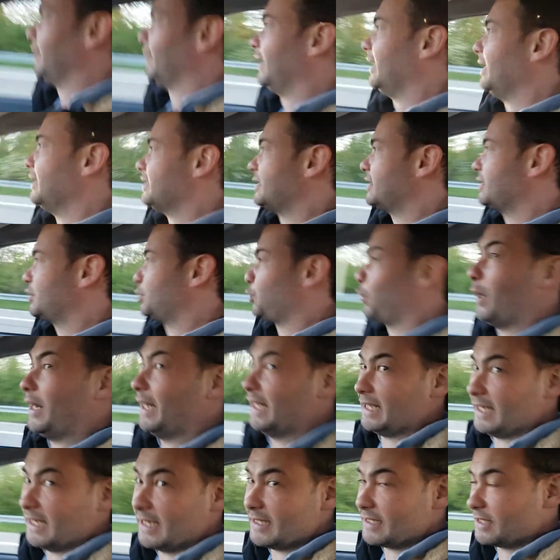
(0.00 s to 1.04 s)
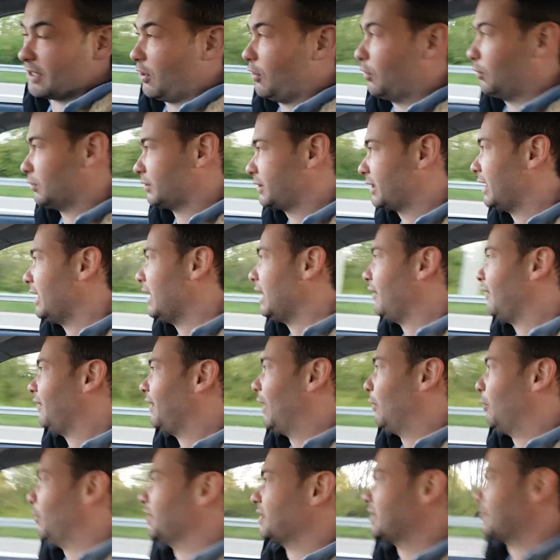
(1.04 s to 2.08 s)
that is 20 years old.
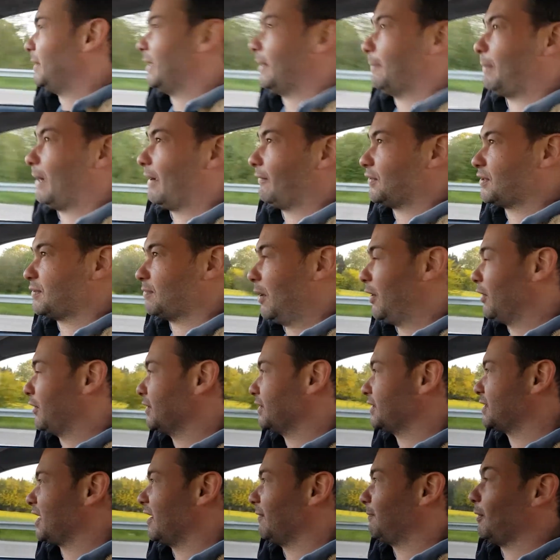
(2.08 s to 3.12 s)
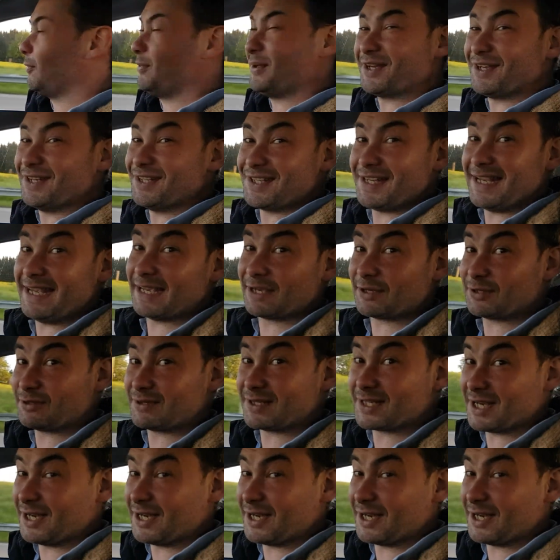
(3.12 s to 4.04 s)
There was a bit of puff of smoke and stuff, but we couldn't see it because it was